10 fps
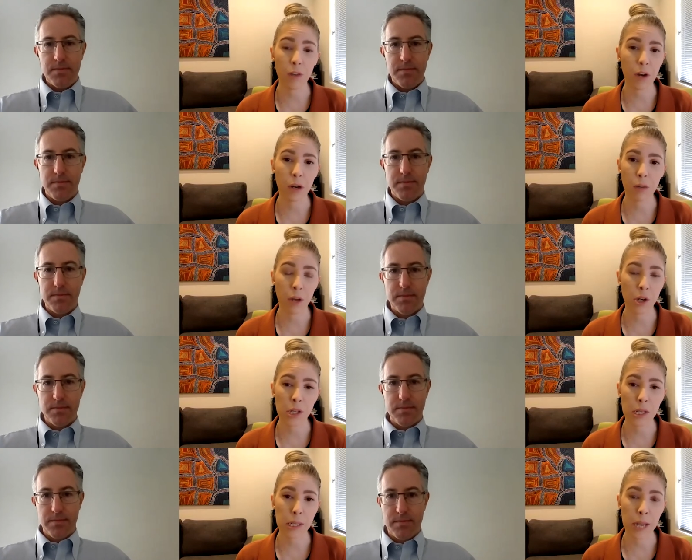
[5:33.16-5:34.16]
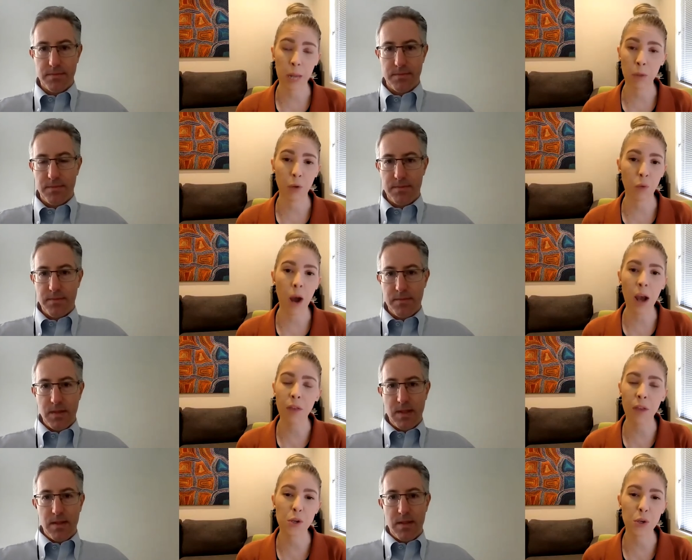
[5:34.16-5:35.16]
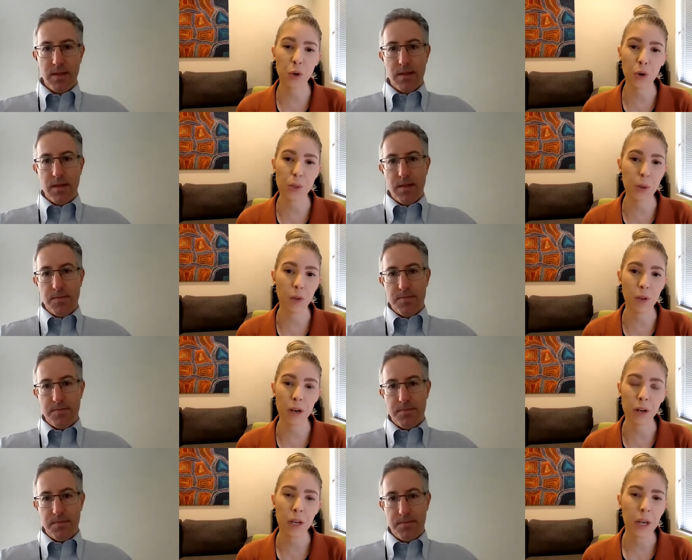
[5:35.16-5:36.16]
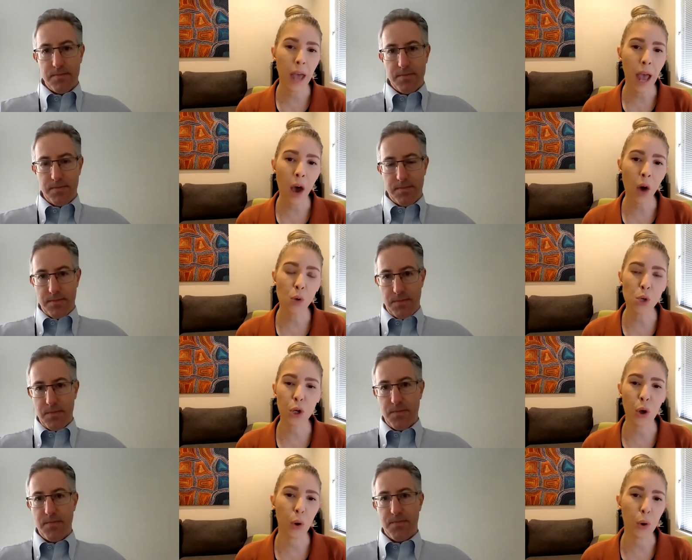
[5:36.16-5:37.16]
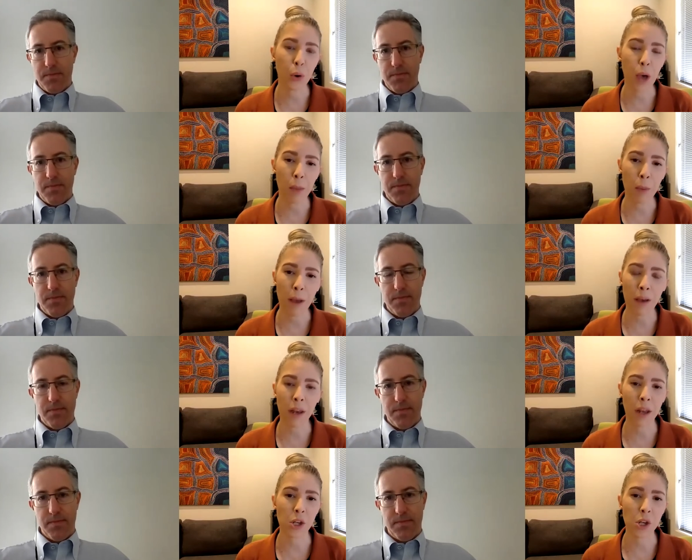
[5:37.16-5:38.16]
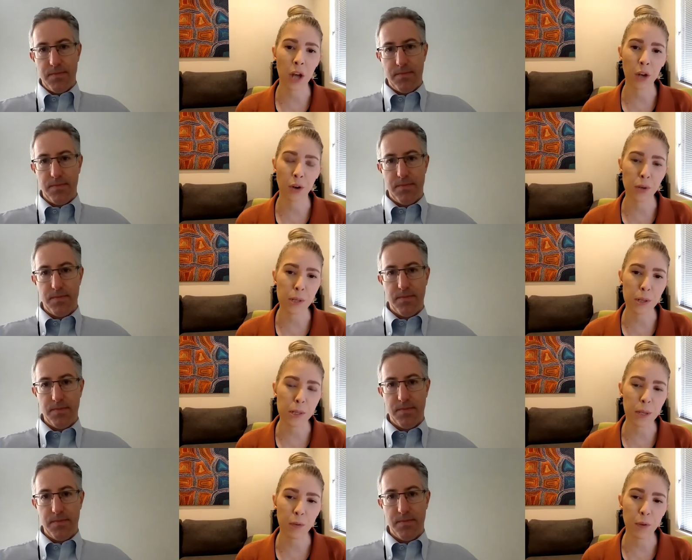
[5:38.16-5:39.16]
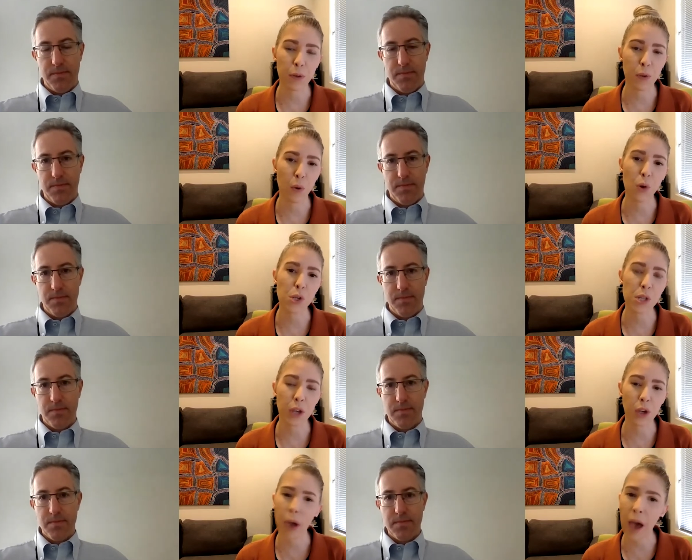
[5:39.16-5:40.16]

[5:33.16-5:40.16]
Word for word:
Speaker 1: very much the same. And you're right, they do cross over. How would you go um, about getting a diagnosis if you thought that you